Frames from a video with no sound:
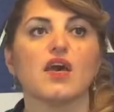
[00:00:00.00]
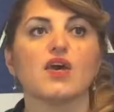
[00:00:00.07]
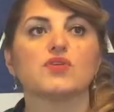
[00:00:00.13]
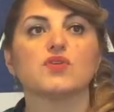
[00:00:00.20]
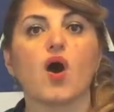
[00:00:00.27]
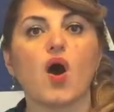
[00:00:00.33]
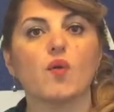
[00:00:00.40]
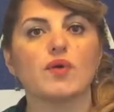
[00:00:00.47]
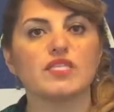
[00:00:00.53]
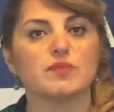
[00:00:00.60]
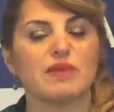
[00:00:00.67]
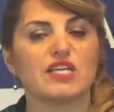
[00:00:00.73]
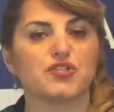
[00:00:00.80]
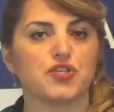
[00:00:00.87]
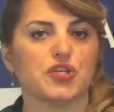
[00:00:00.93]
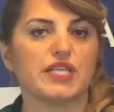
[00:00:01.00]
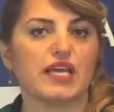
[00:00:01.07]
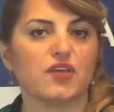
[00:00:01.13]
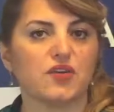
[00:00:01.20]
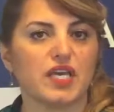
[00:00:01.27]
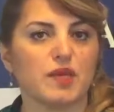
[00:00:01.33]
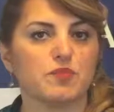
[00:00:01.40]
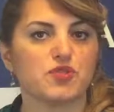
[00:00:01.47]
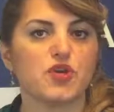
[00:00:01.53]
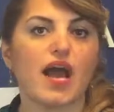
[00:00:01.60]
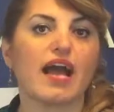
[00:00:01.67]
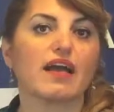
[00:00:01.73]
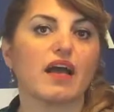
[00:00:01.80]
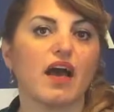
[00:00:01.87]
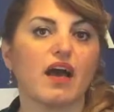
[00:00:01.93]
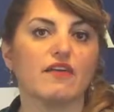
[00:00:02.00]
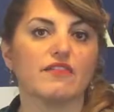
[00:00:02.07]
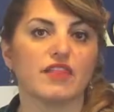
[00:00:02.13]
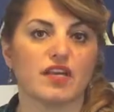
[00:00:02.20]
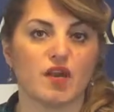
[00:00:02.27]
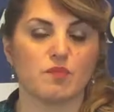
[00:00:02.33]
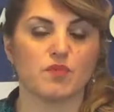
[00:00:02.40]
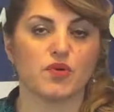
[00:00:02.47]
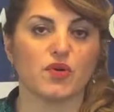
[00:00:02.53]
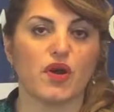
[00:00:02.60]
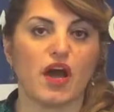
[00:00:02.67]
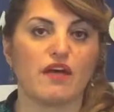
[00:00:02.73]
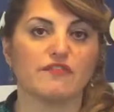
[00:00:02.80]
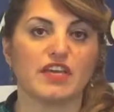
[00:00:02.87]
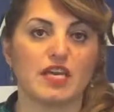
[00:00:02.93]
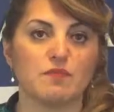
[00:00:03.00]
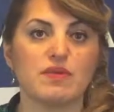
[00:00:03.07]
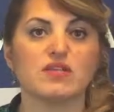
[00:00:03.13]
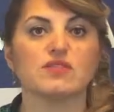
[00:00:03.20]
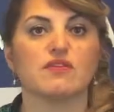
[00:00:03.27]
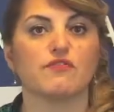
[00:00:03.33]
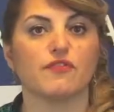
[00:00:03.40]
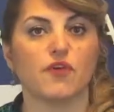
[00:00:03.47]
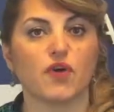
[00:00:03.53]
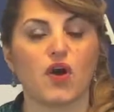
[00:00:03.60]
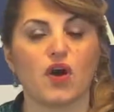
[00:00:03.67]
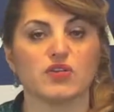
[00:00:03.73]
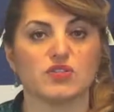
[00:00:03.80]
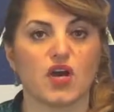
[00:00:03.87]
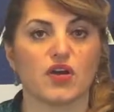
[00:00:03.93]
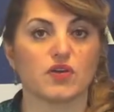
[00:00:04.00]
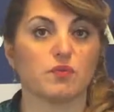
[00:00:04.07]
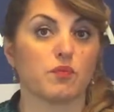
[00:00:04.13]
So always make sure that you keep track of the number of emails and phone calls